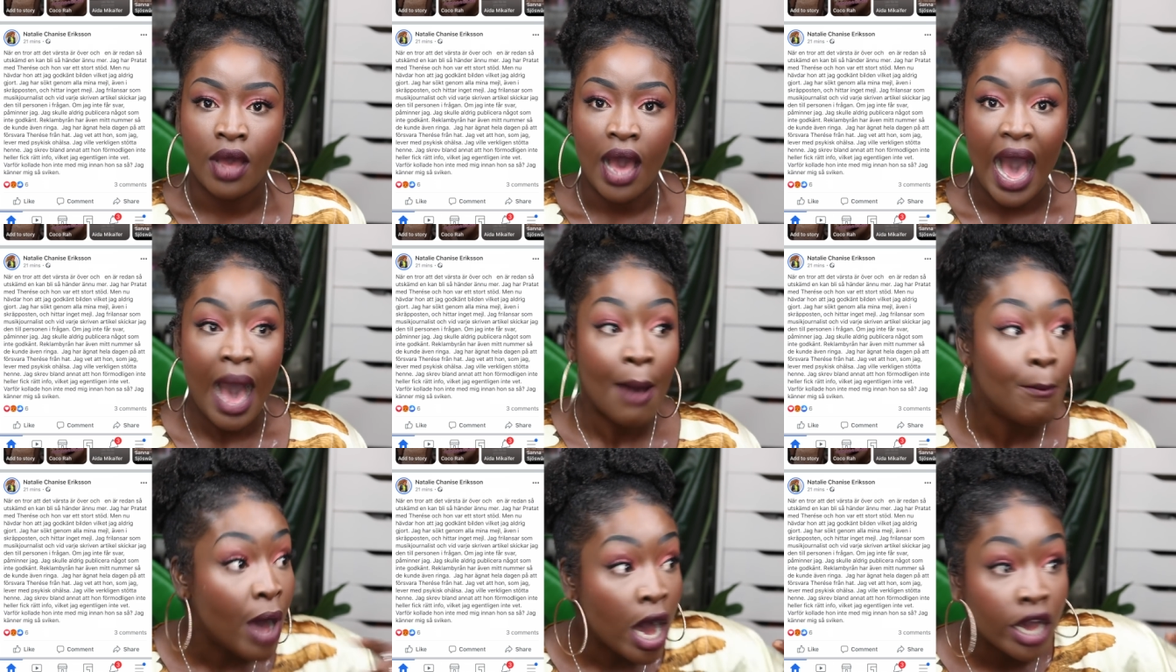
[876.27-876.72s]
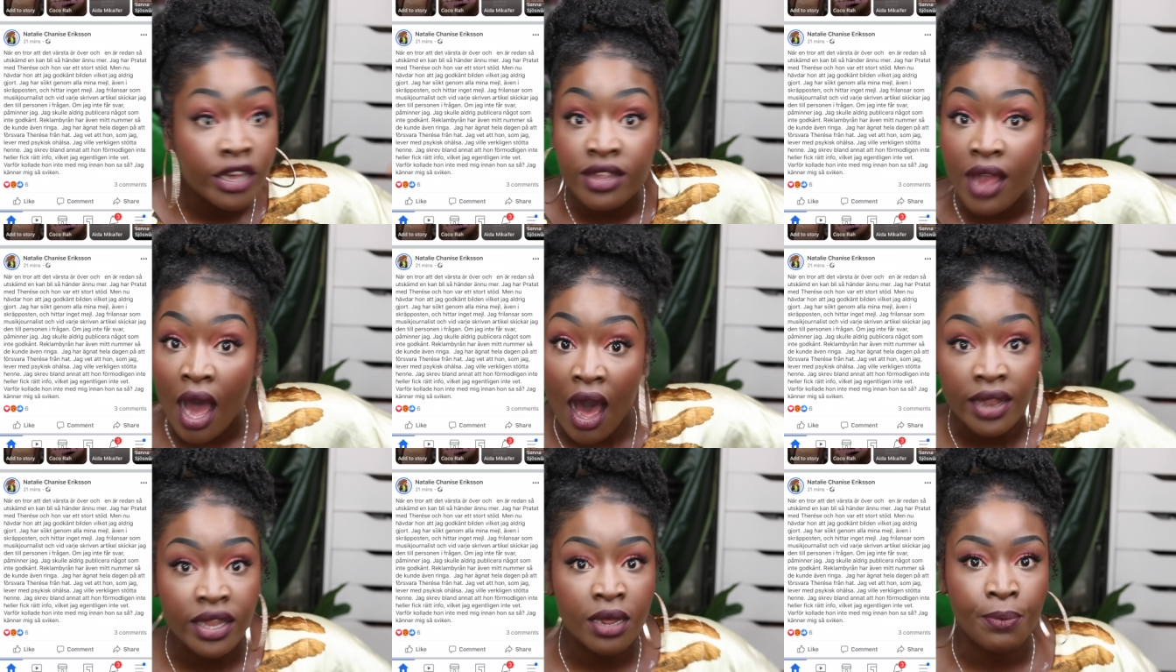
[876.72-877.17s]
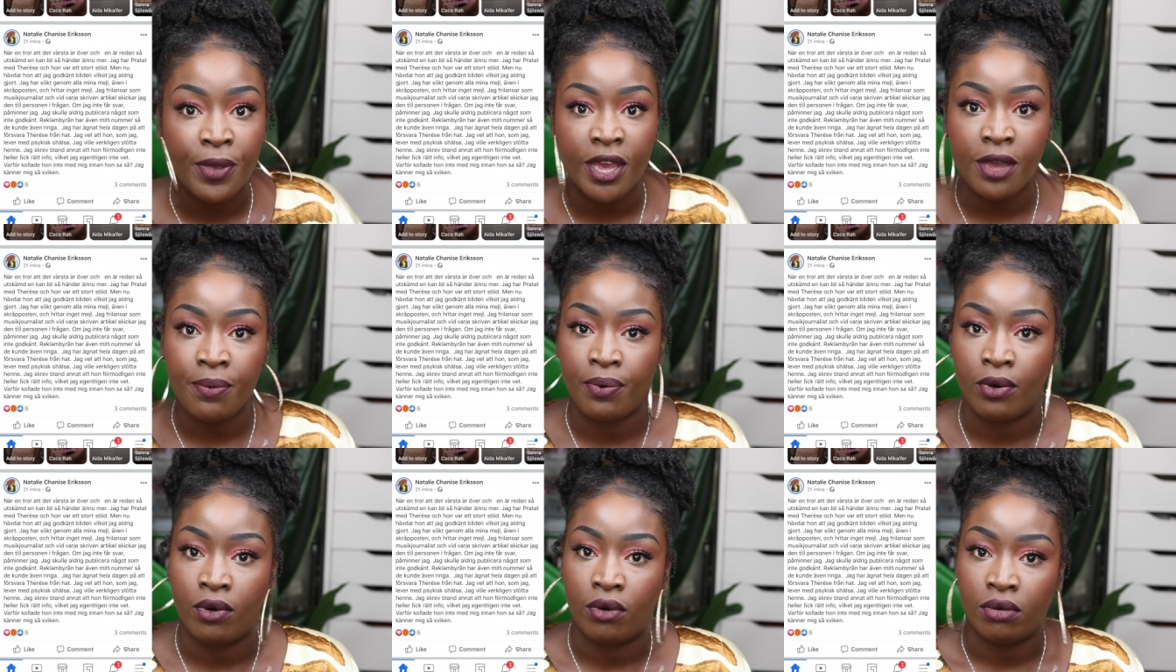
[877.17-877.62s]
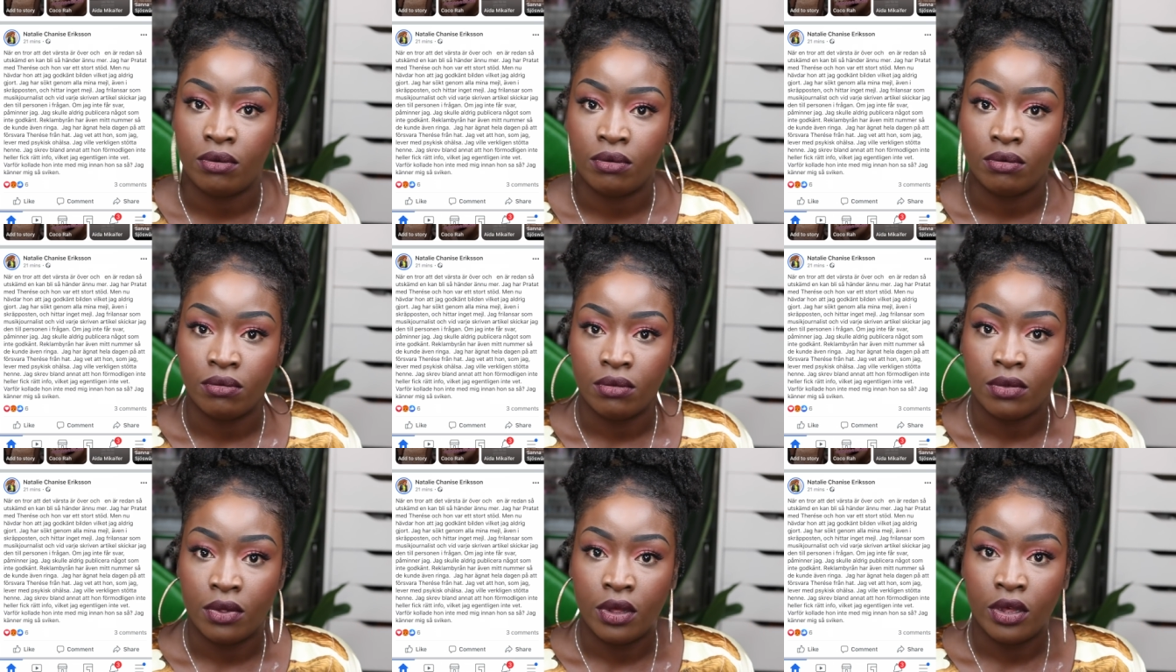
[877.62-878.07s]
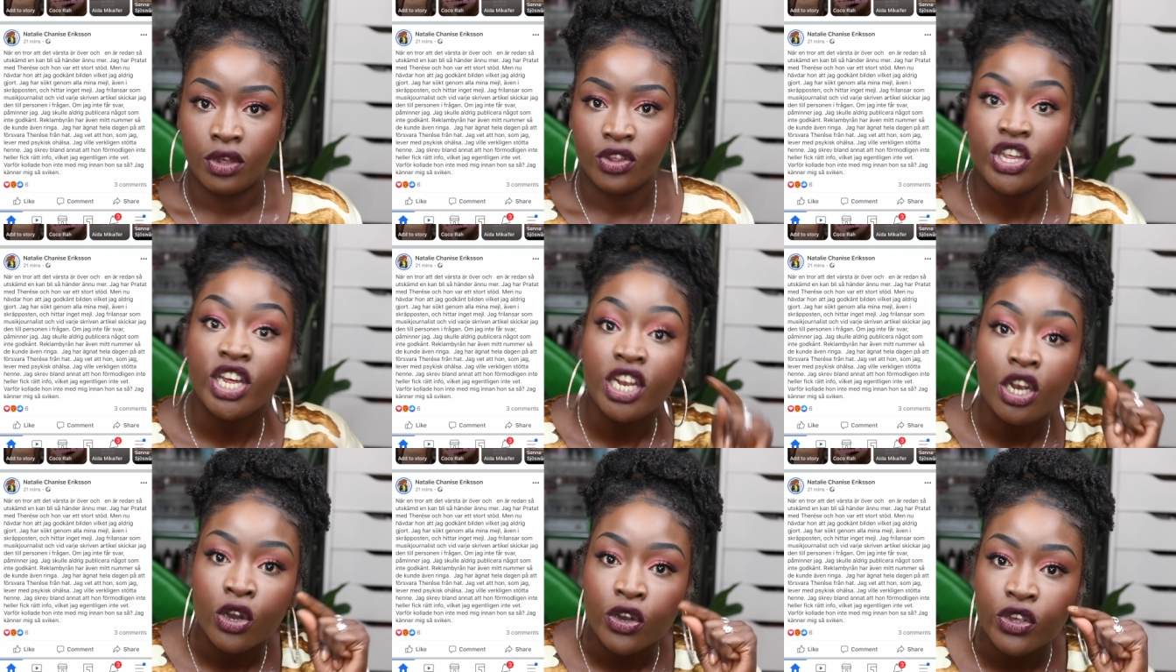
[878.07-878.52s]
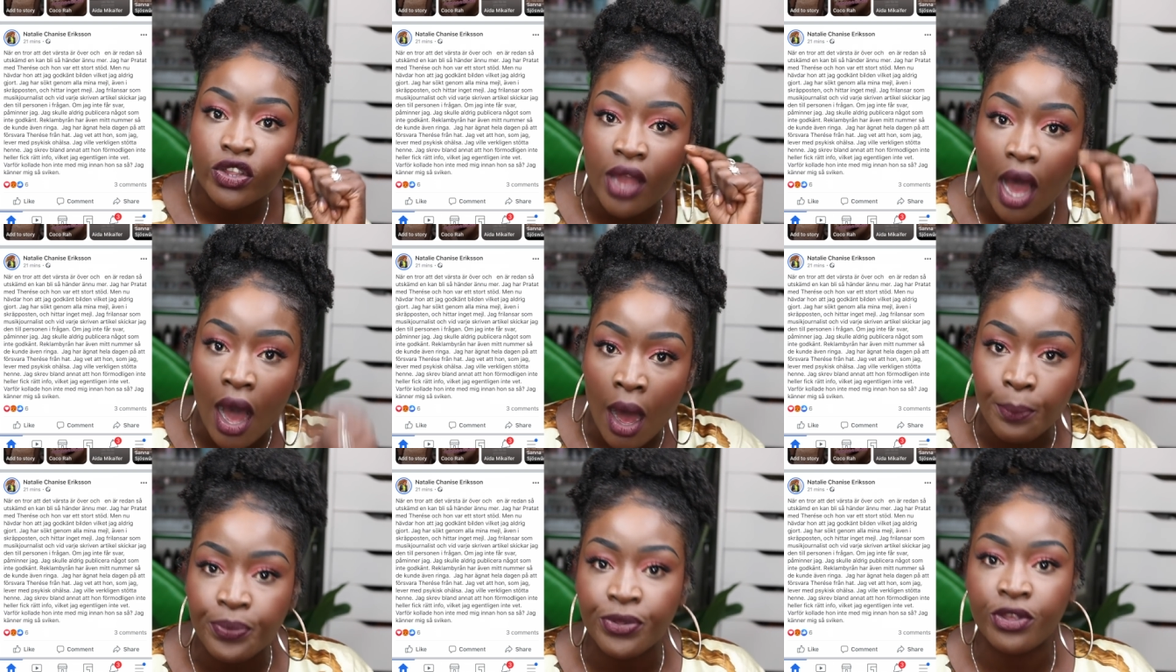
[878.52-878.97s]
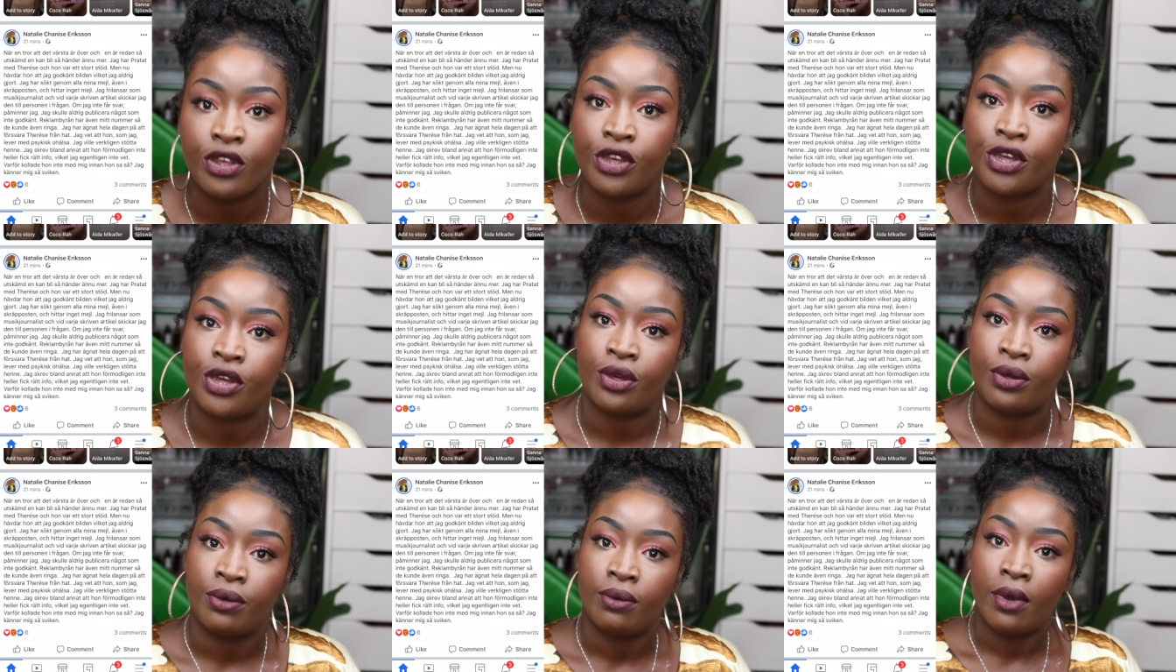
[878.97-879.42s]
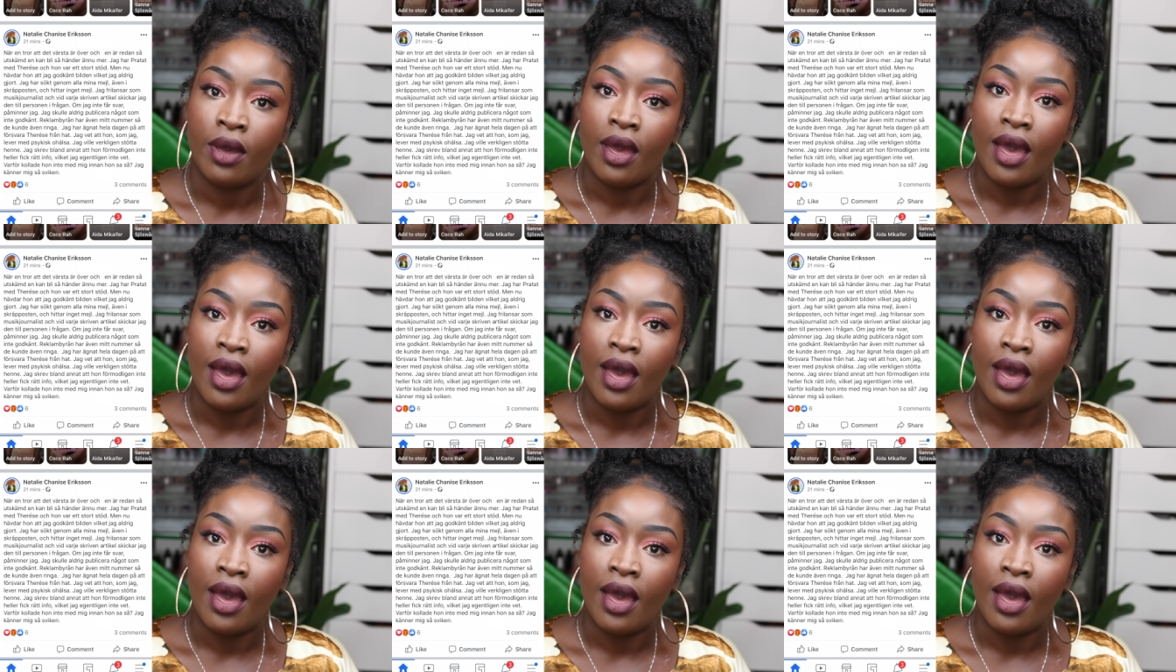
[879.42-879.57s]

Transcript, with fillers: Amongst other people, she looks up to you